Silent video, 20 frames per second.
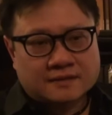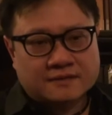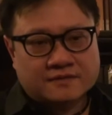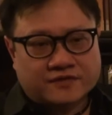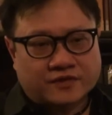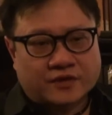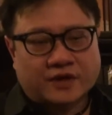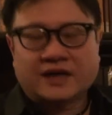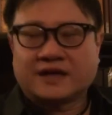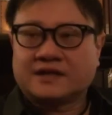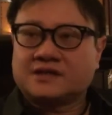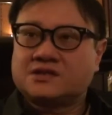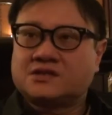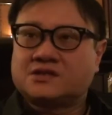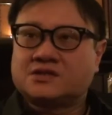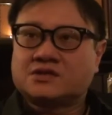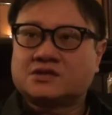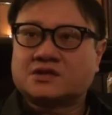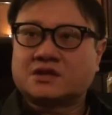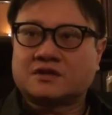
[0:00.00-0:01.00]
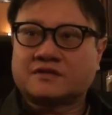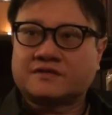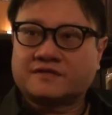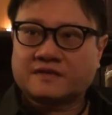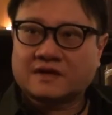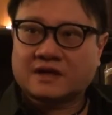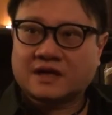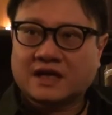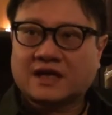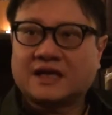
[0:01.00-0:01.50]
for us to sort of
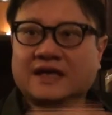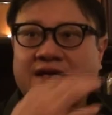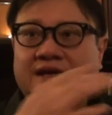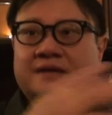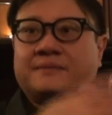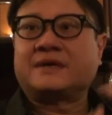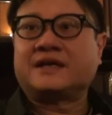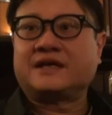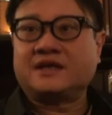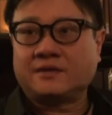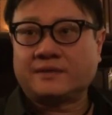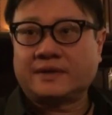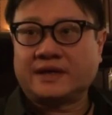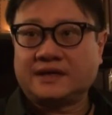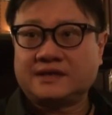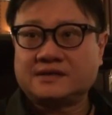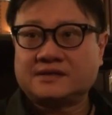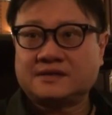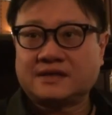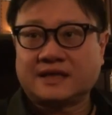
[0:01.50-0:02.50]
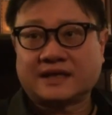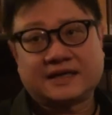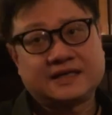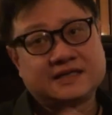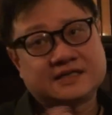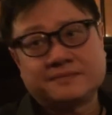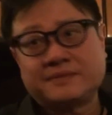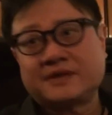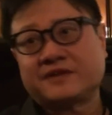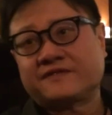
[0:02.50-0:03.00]
click in many ways, like
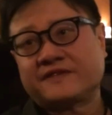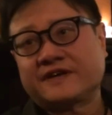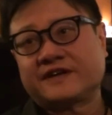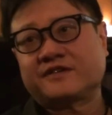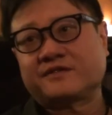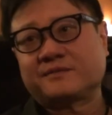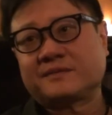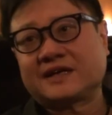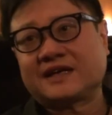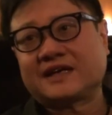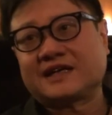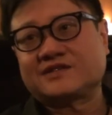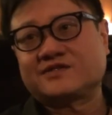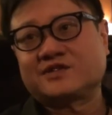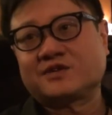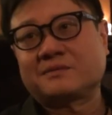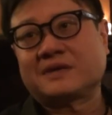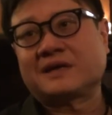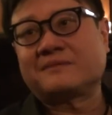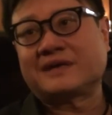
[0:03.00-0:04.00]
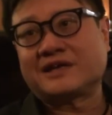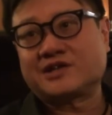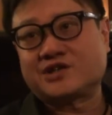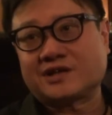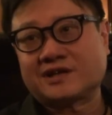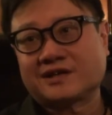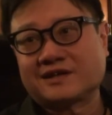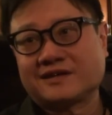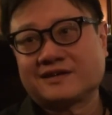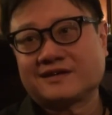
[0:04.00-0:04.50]
he's a big fan of my last film, My
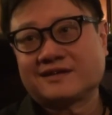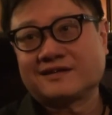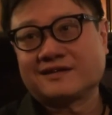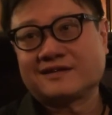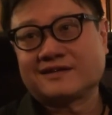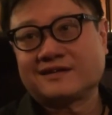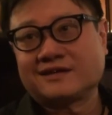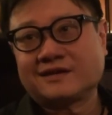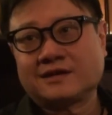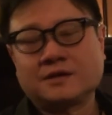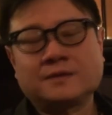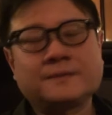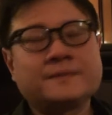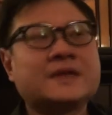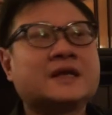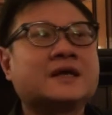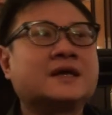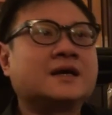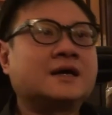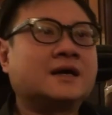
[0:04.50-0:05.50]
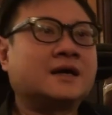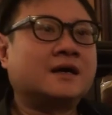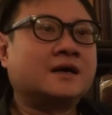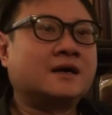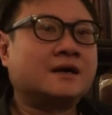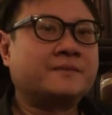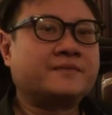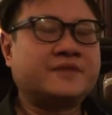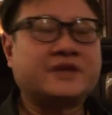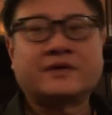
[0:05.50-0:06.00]
Magic. Yeah. You know,
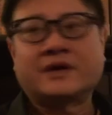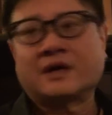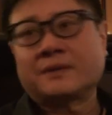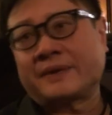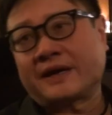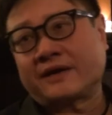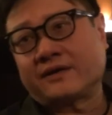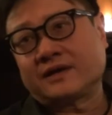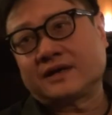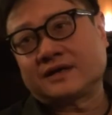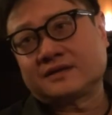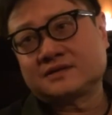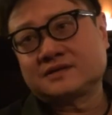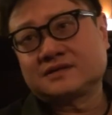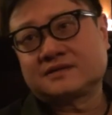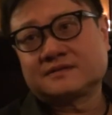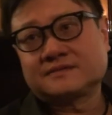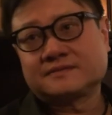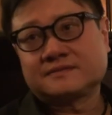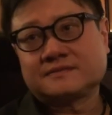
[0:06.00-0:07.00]
there are parallels.